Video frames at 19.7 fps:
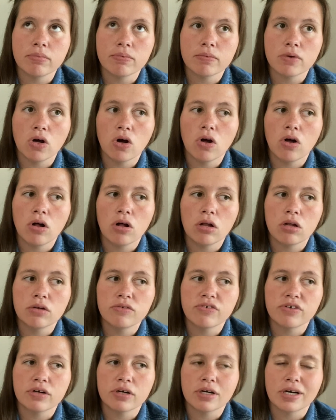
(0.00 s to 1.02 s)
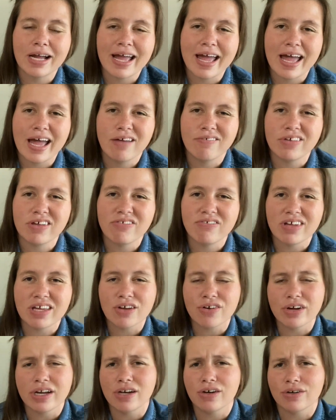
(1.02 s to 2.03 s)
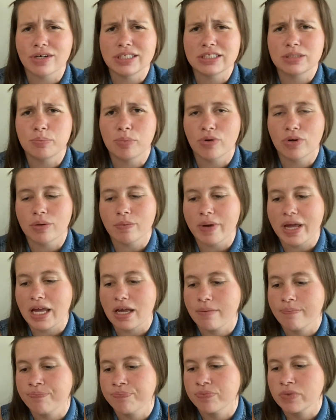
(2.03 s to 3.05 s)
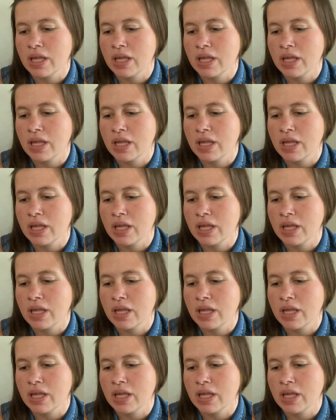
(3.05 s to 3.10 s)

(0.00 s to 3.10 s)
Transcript: called for a heavy fingering or a sport weight.